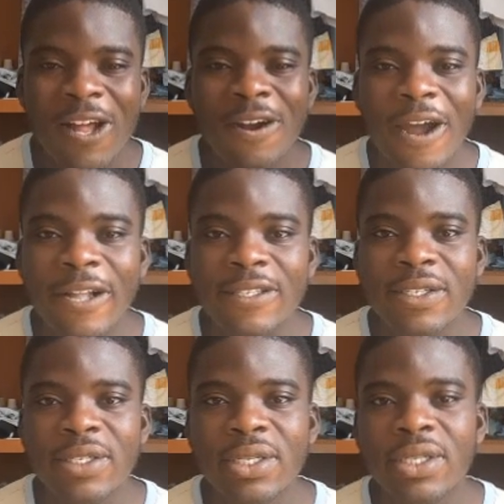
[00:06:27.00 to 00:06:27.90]
right.
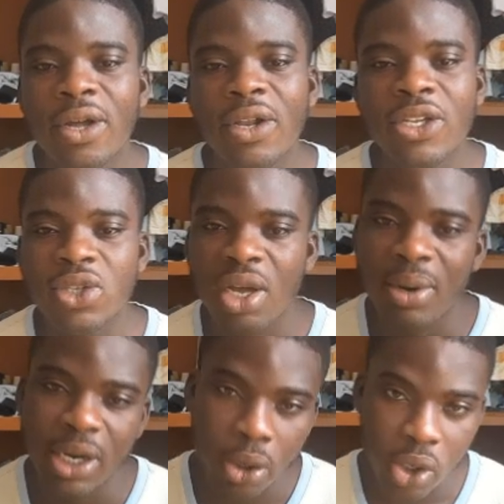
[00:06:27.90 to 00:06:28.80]
Now let's talk
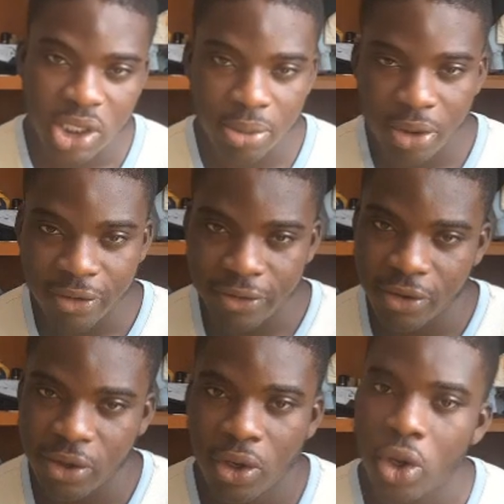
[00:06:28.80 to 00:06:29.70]
about the concept of
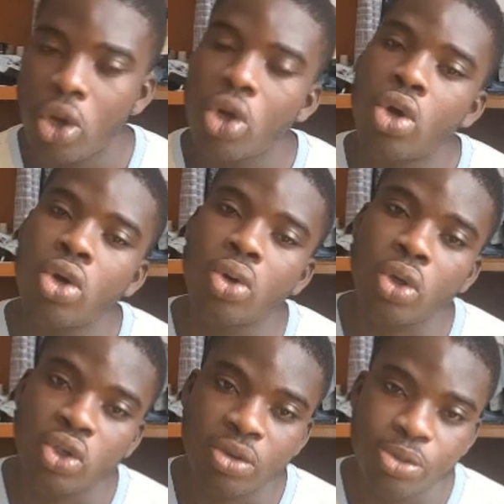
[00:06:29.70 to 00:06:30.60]

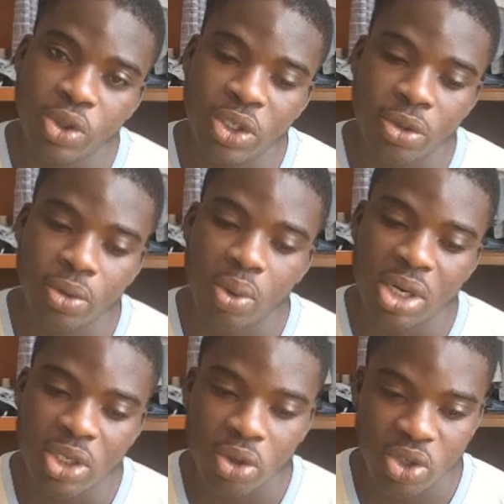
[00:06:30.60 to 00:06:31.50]
contribution.
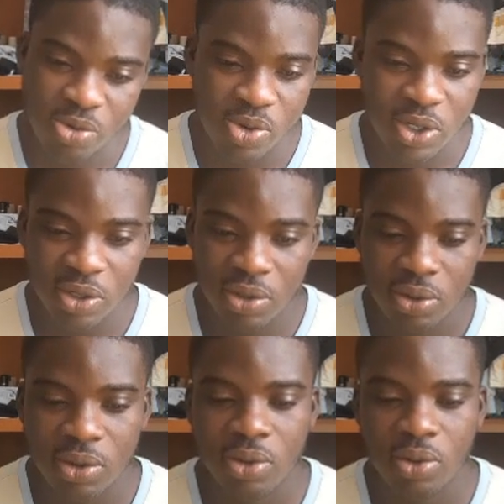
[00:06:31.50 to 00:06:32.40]
What is contribution?
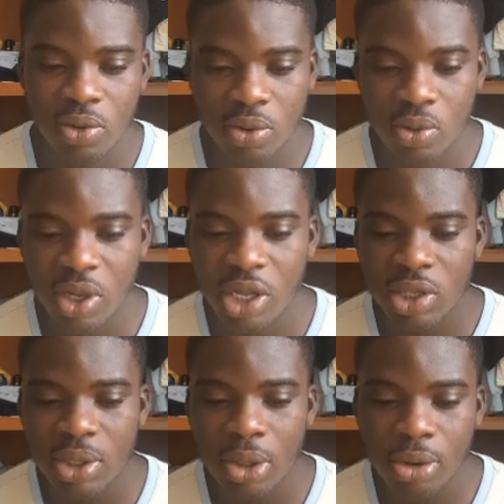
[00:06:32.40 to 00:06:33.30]
We'll
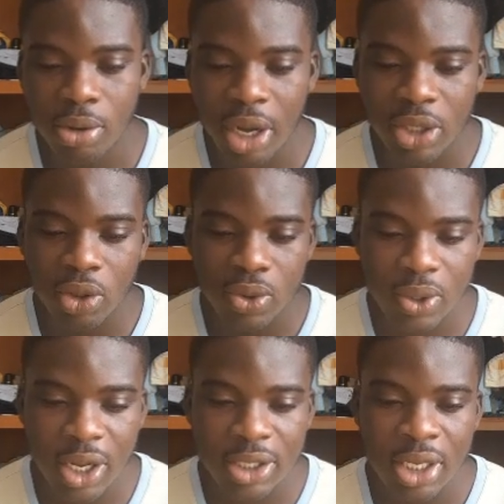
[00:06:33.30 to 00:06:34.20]
get right onto
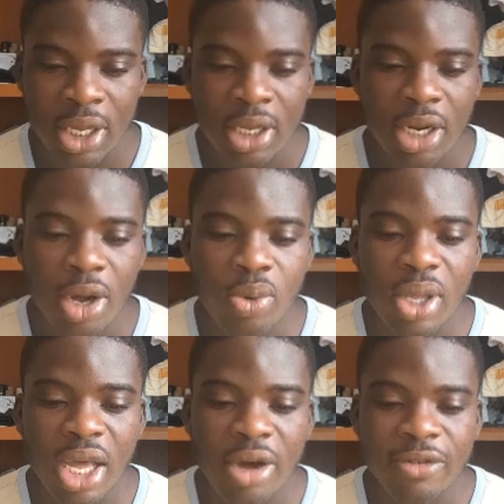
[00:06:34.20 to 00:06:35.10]
that. Now
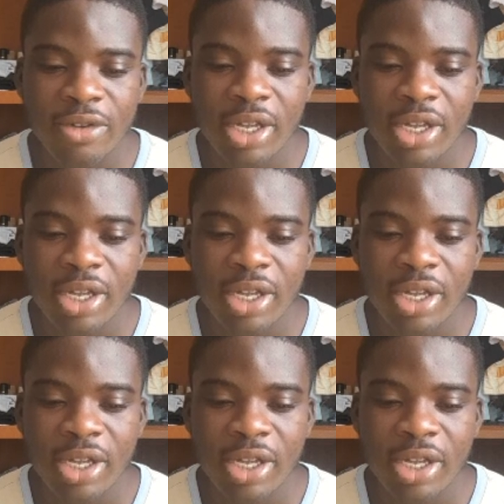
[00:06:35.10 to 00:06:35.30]
we have